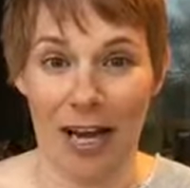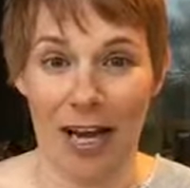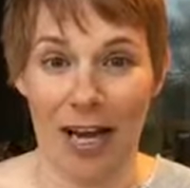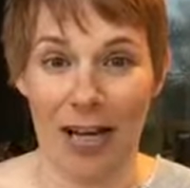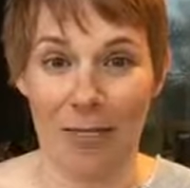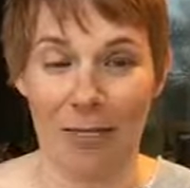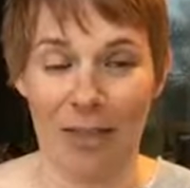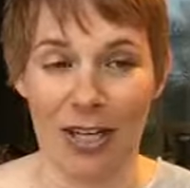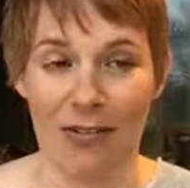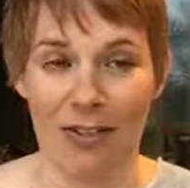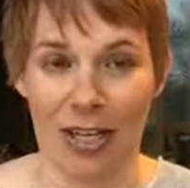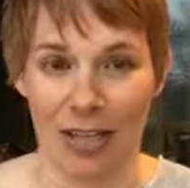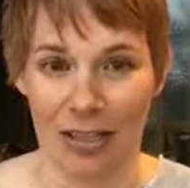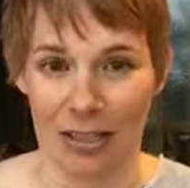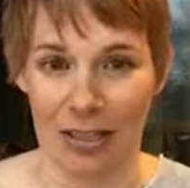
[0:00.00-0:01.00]
Um, we're
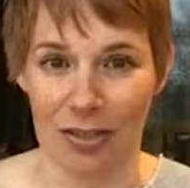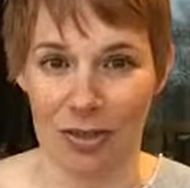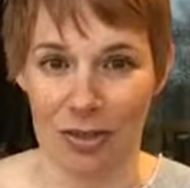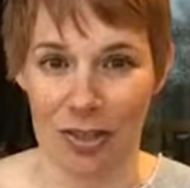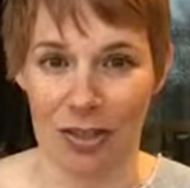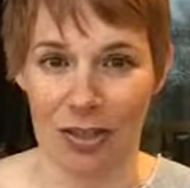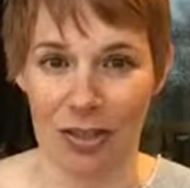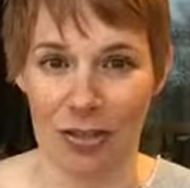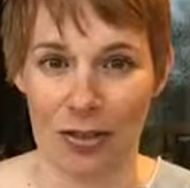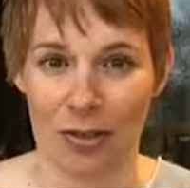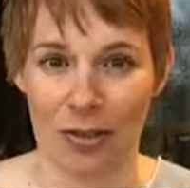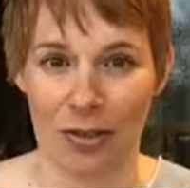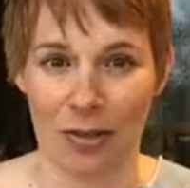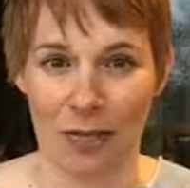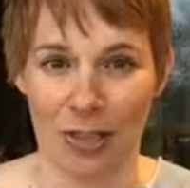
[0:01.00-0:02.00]
having a huge
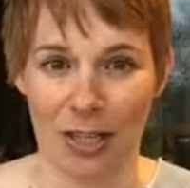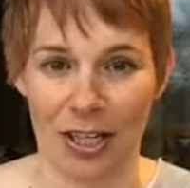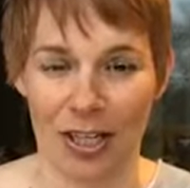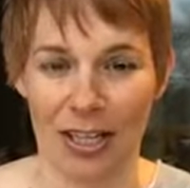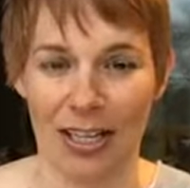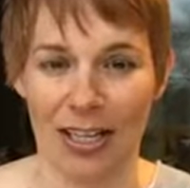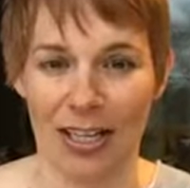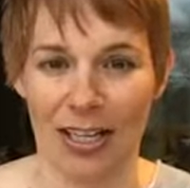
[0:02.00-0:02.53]
snowstorm here,